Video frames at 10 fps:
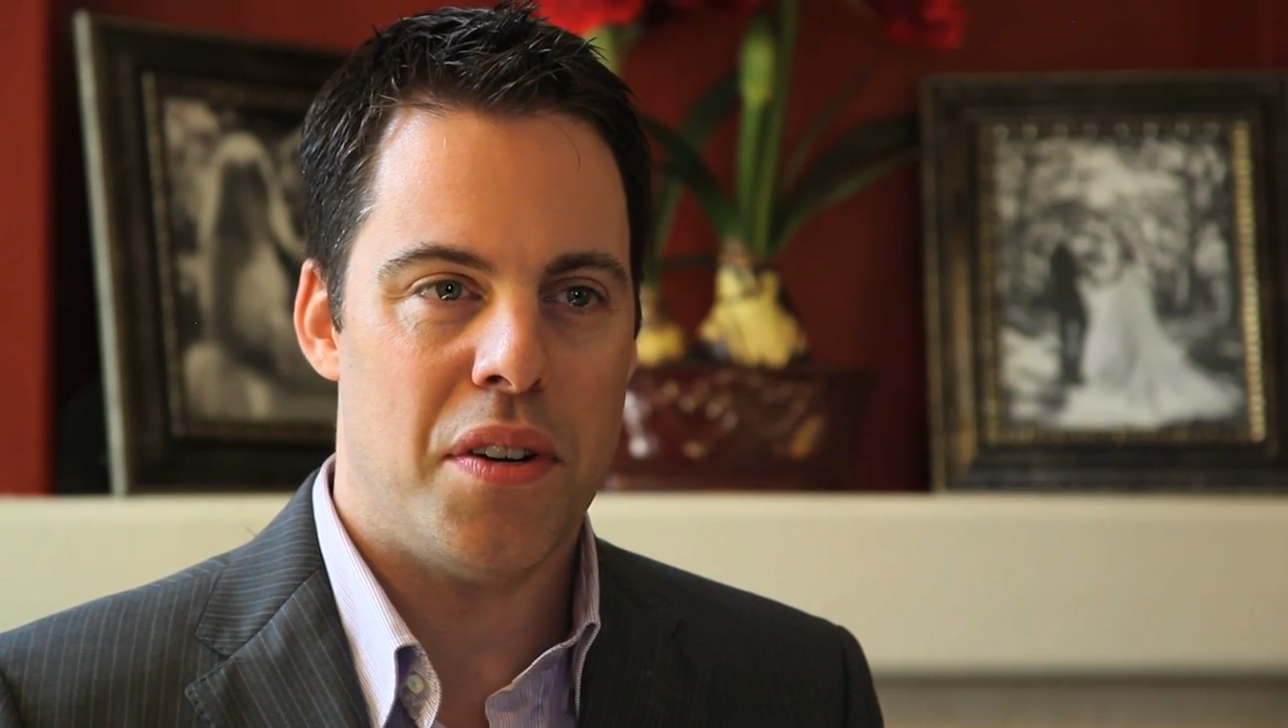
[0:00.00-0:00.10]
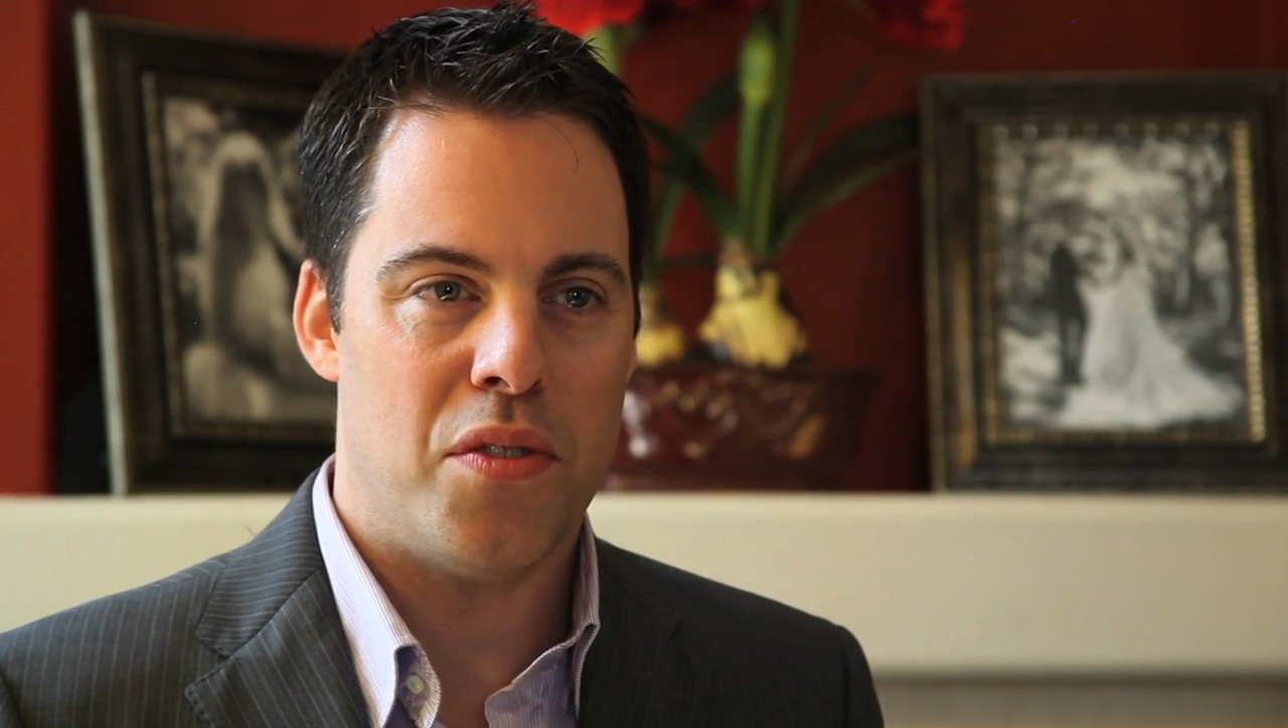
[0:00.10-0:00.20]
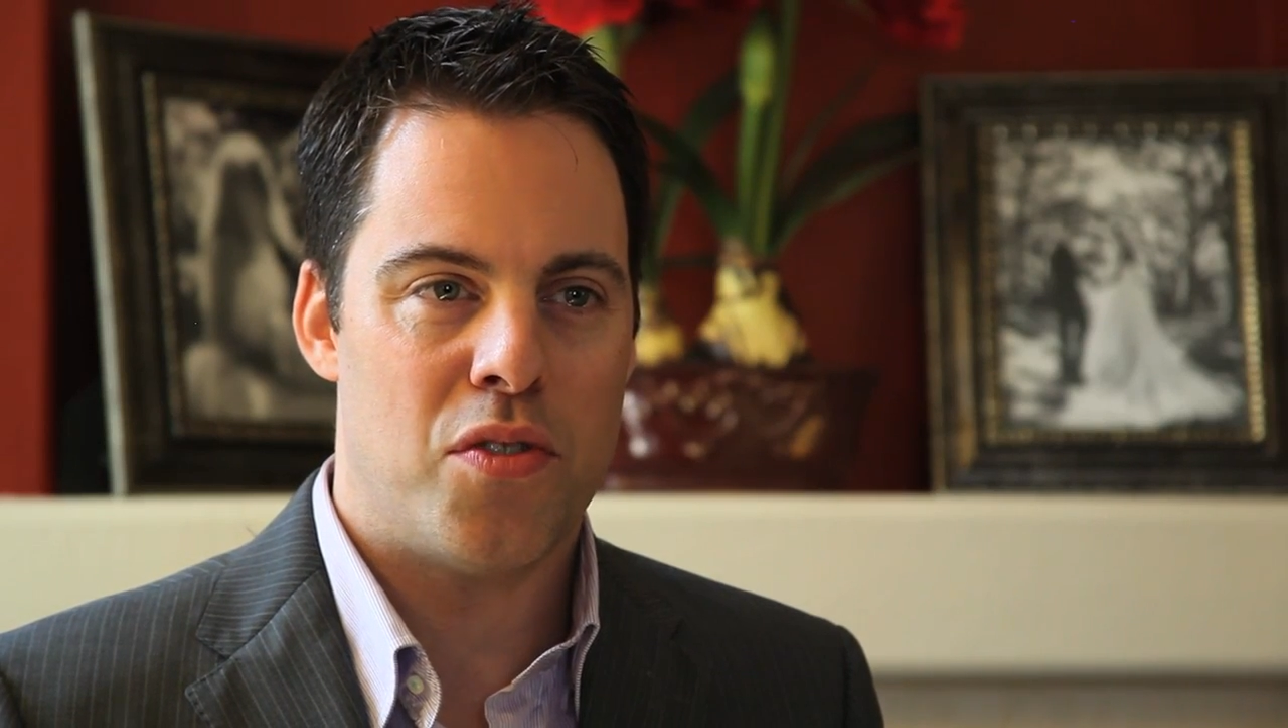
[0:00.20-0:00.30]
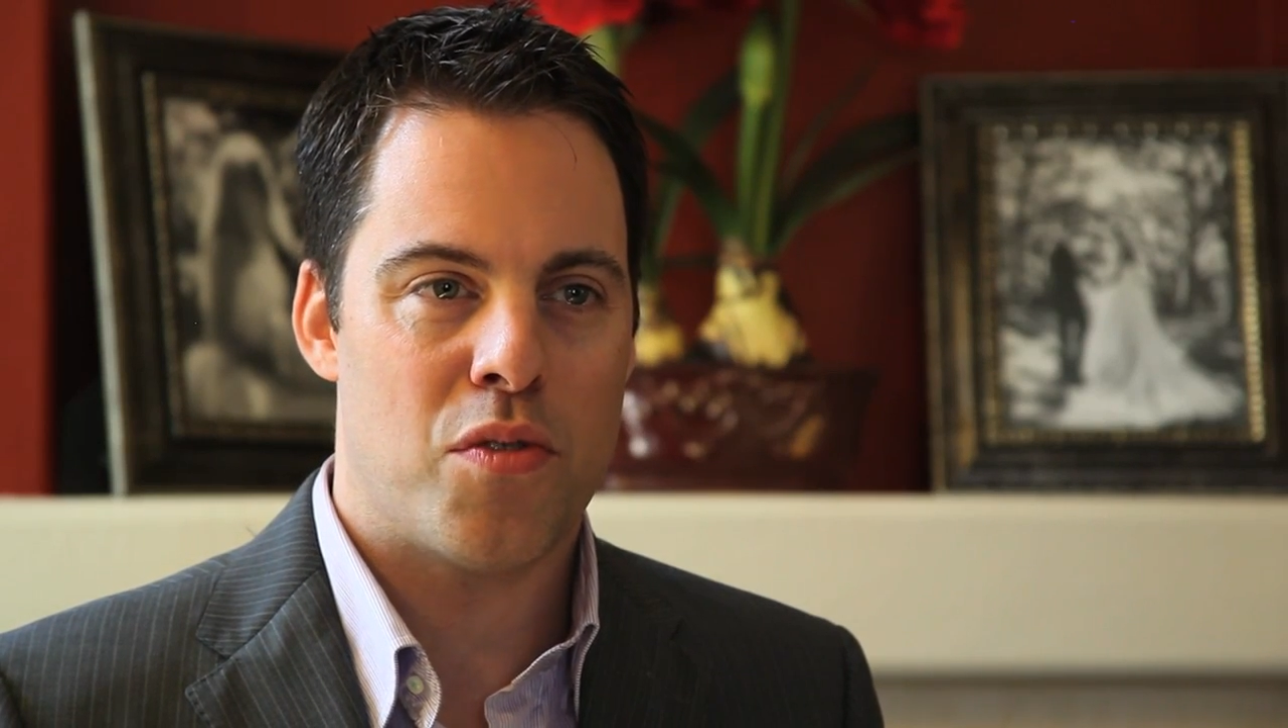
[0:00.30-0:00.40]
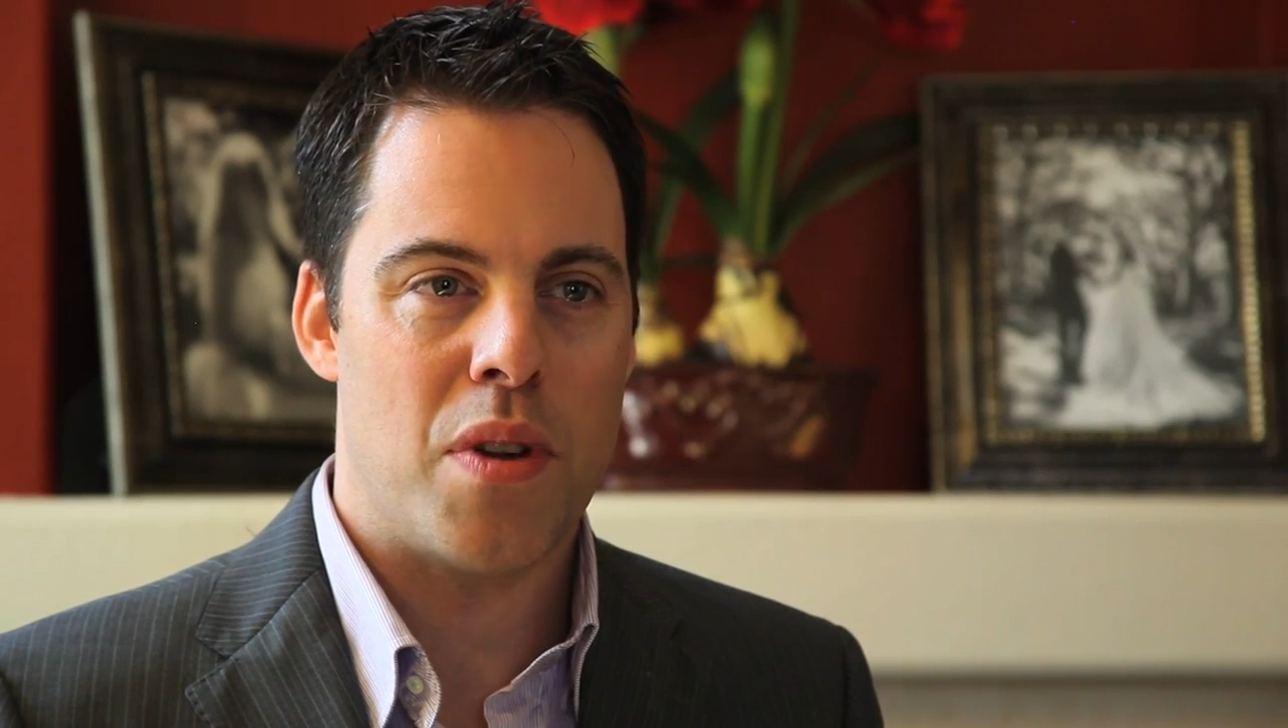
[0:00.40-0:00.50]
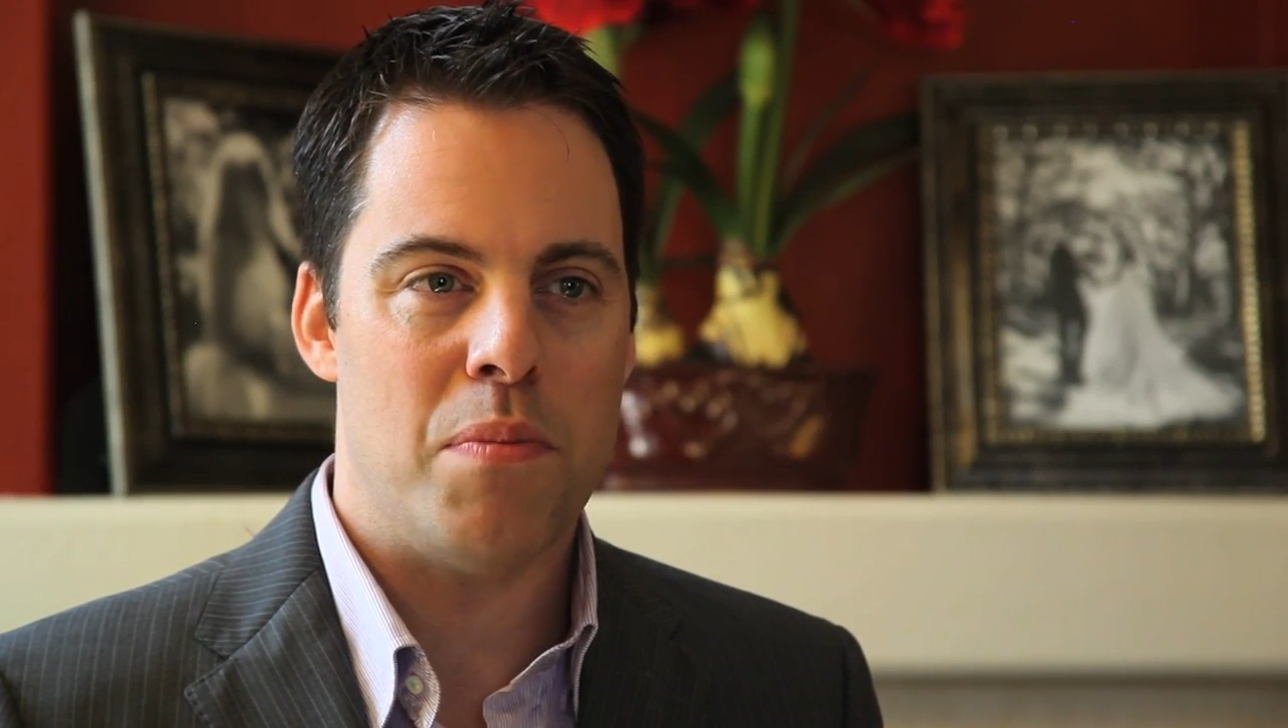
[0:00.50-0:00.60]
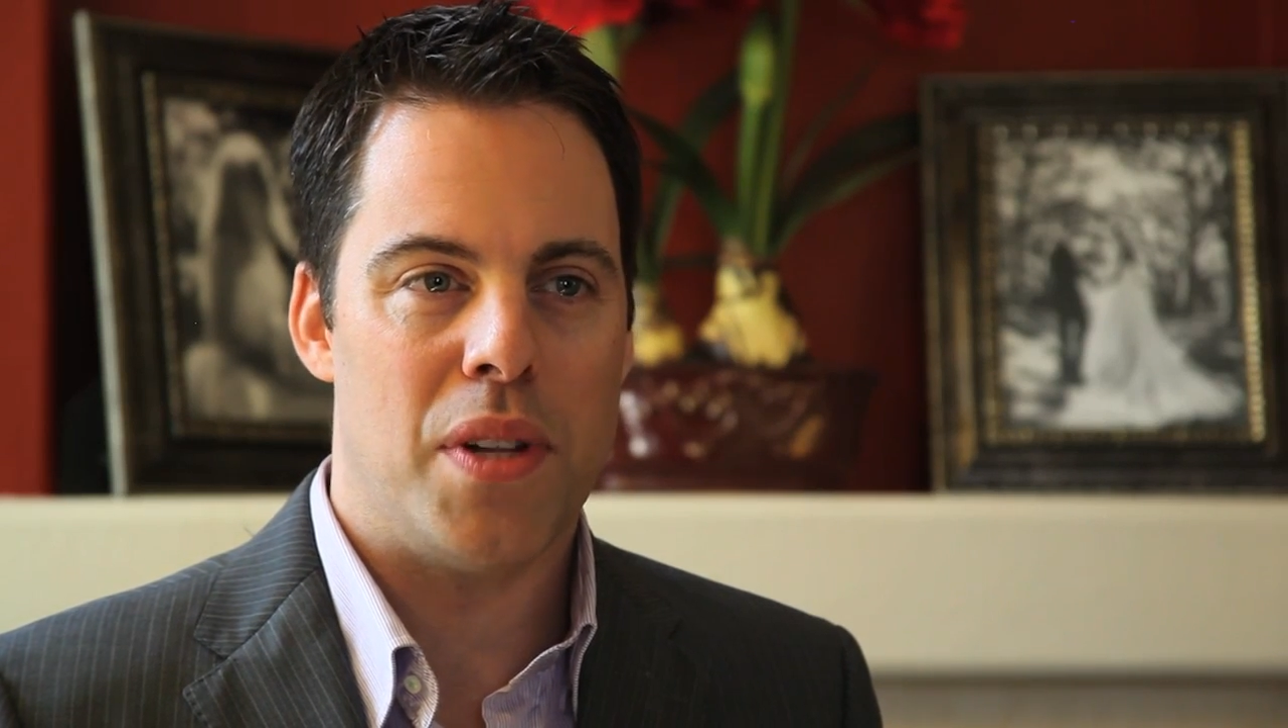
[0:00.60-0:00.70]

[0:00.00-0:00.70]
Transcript: scream